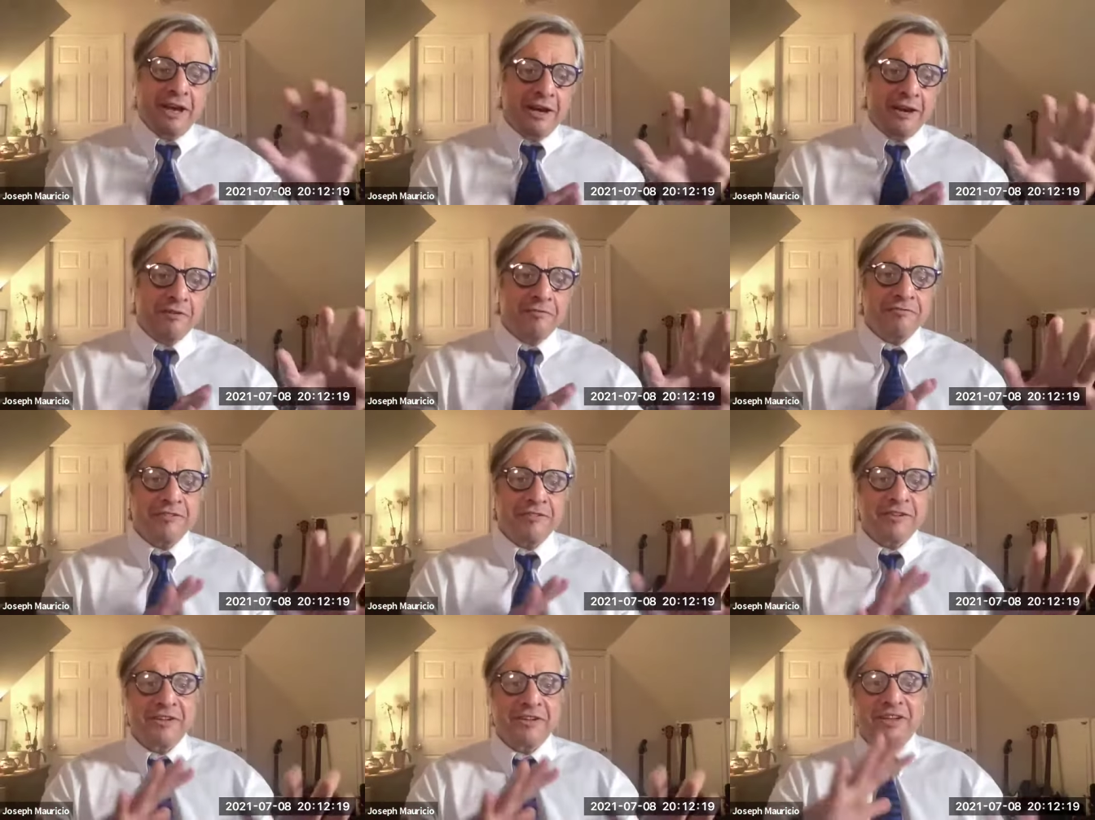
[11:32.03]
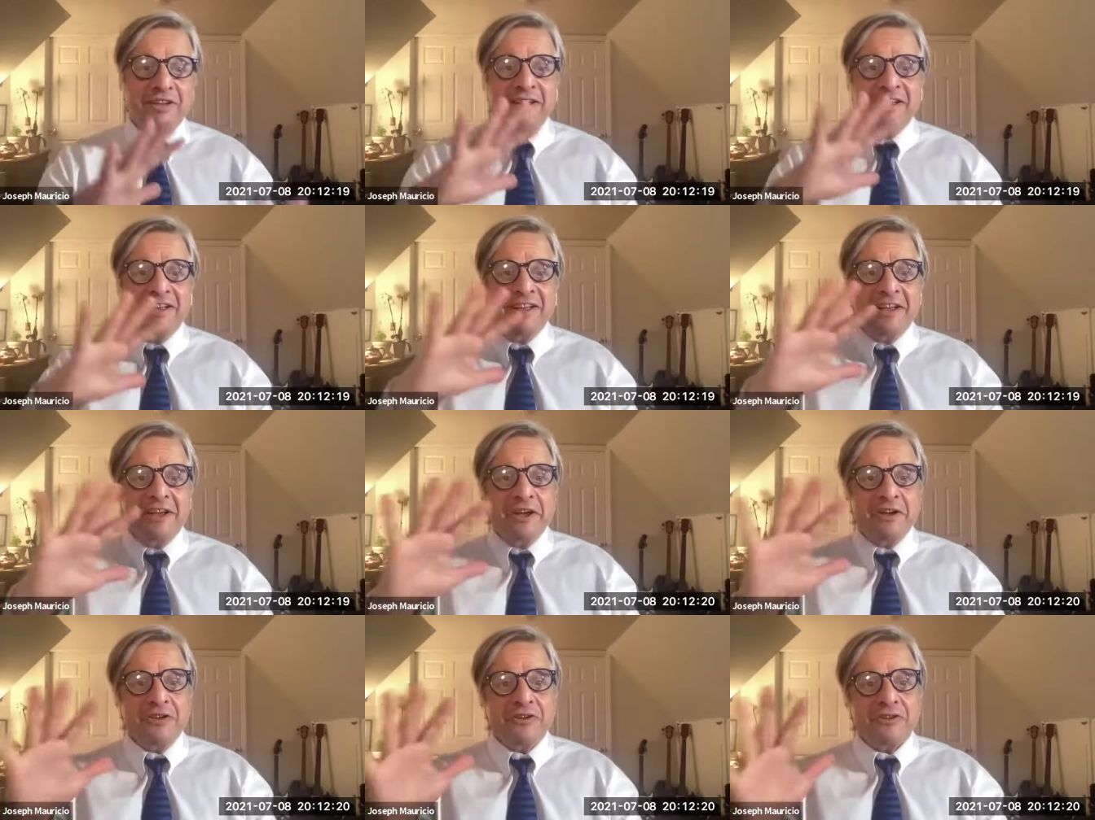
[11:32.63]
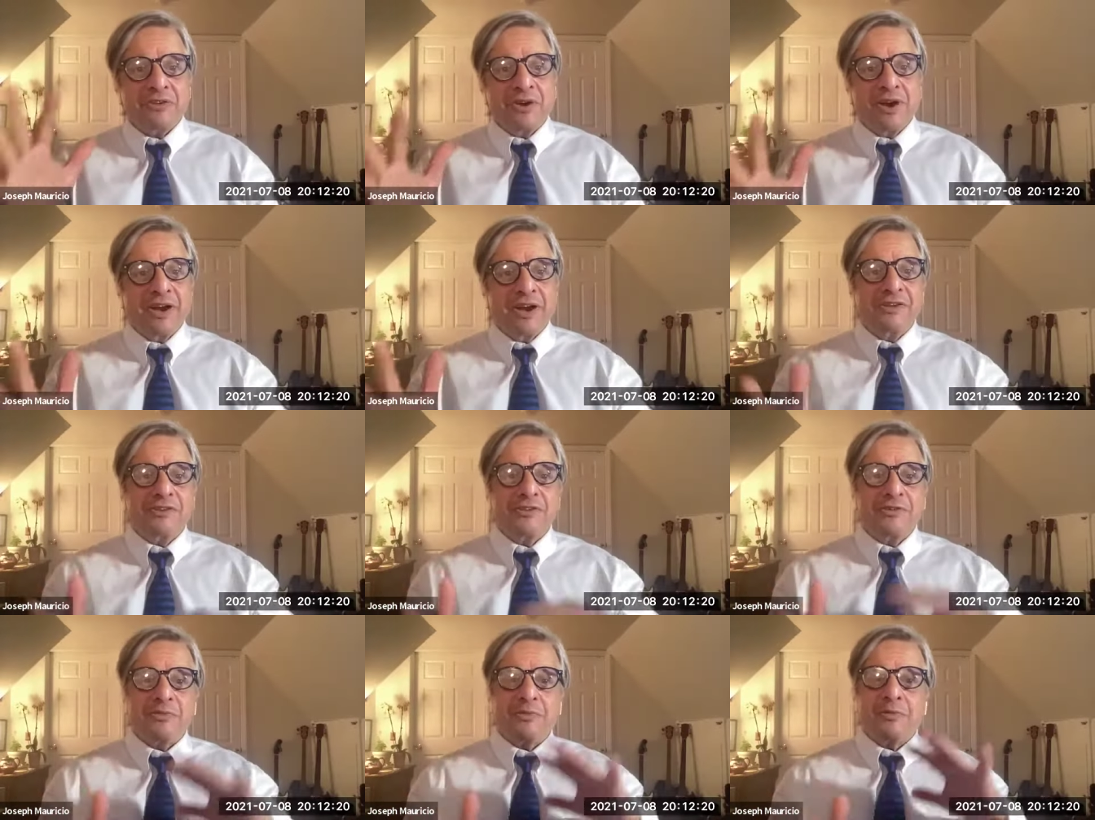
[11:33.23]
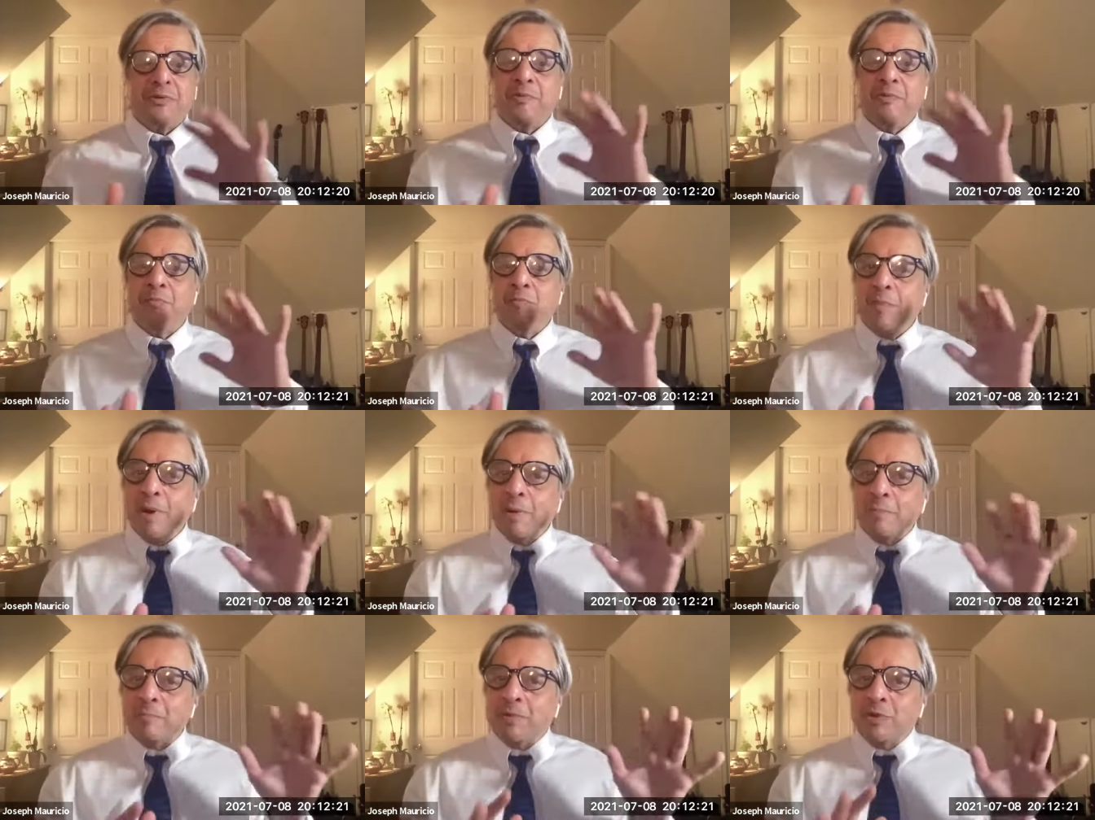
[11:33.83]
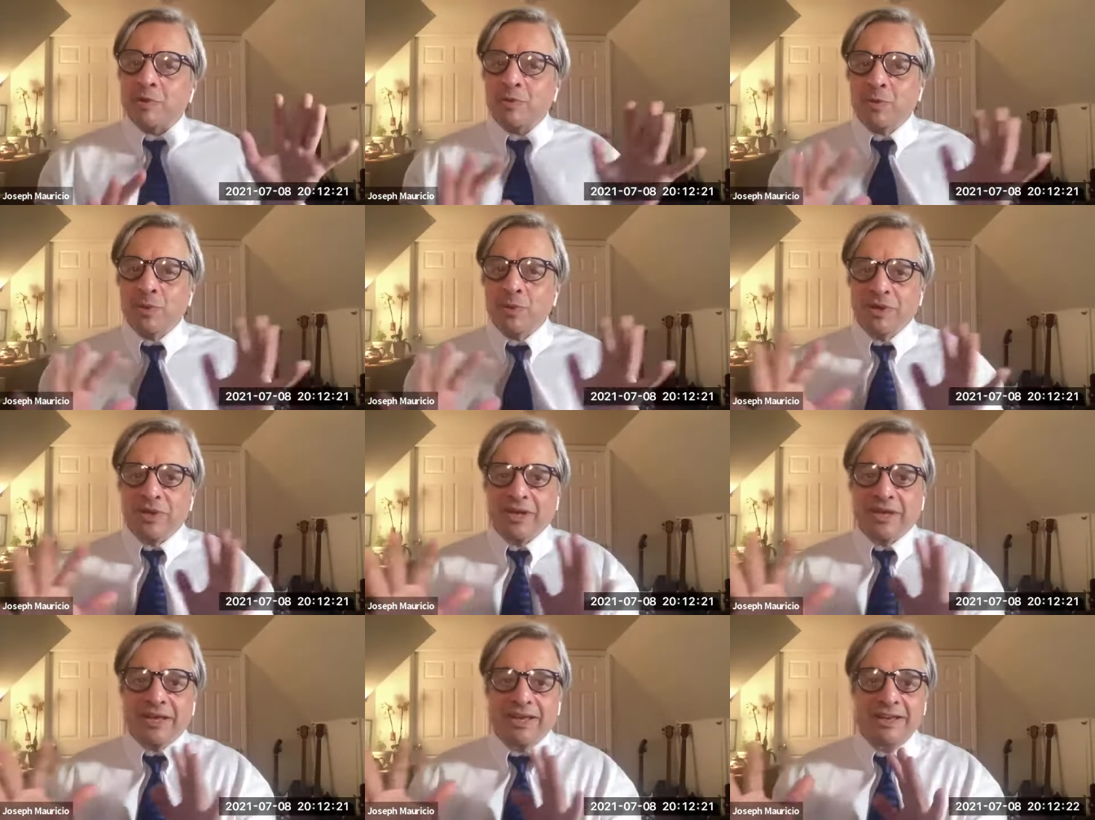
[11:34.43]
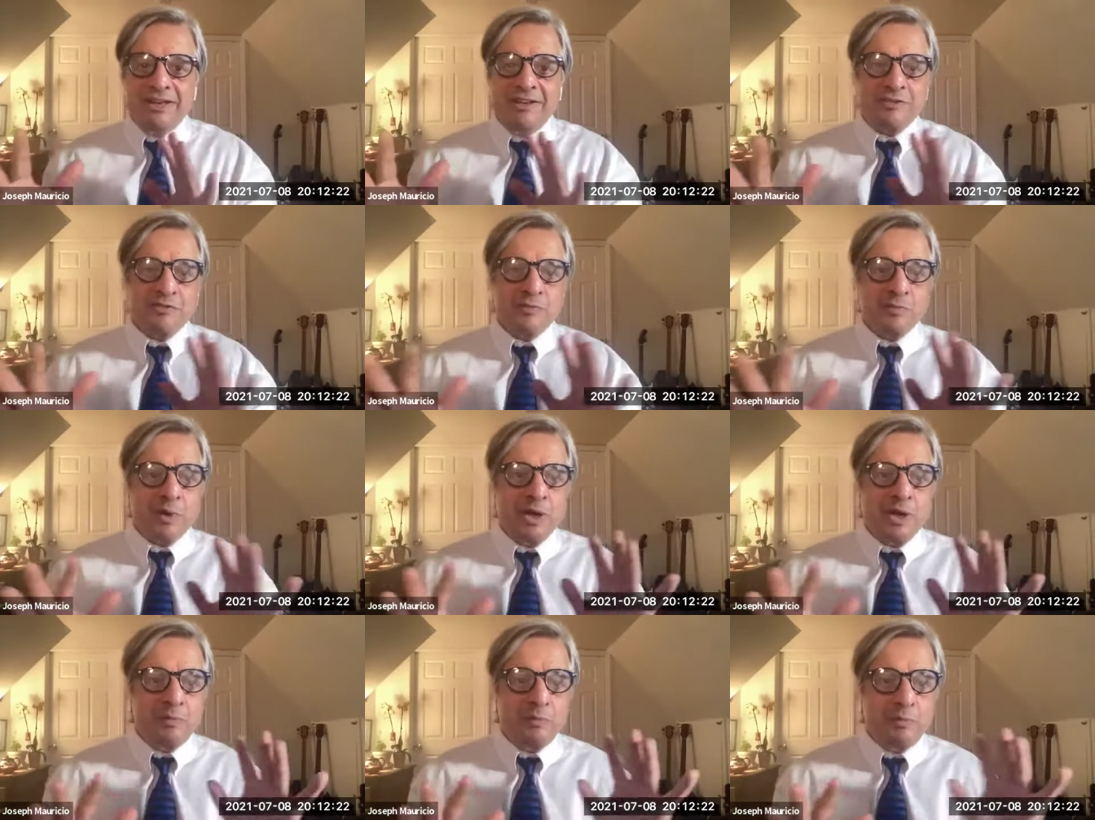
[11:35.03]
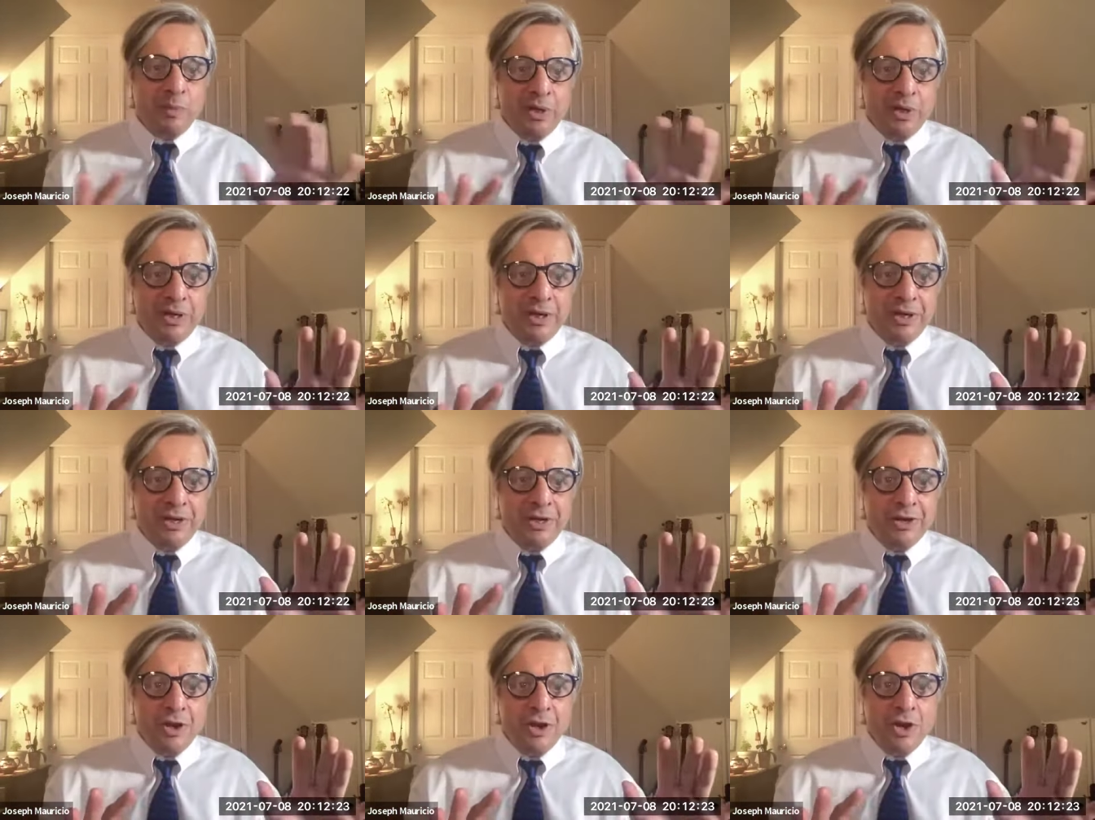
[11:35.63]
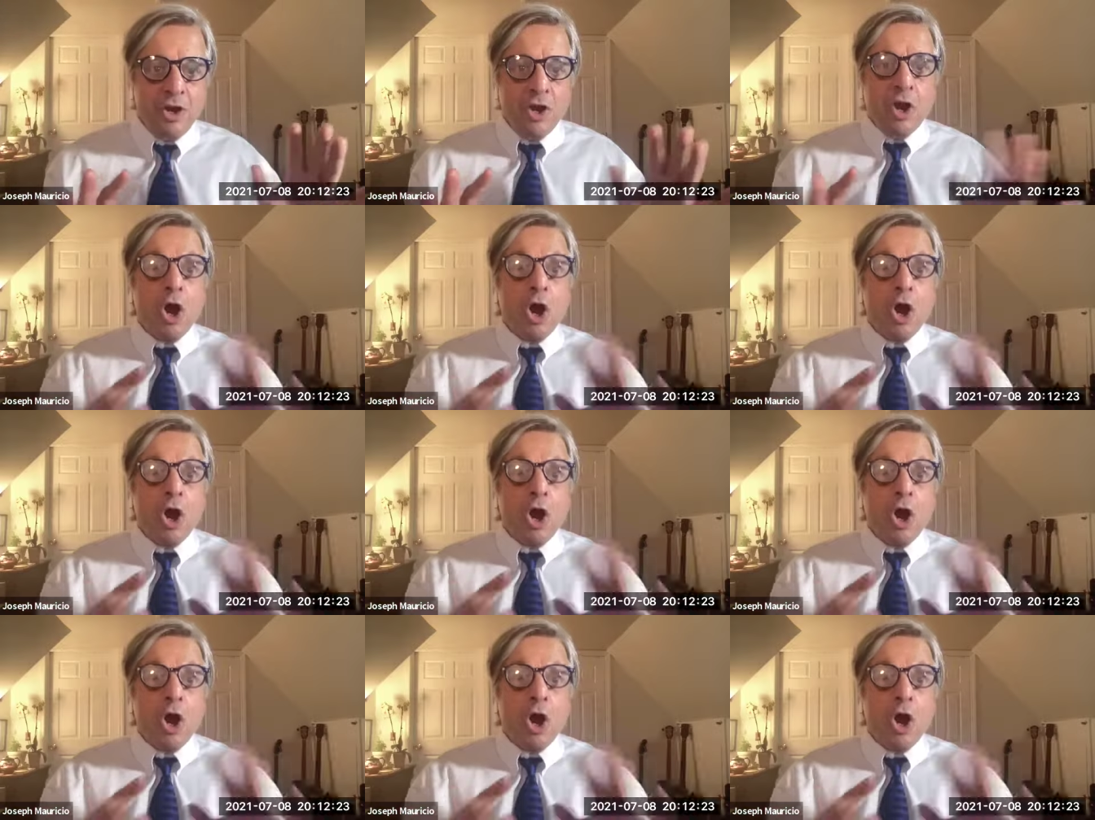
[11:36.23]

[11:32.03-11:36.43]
carefully trying to remember where the keys might be.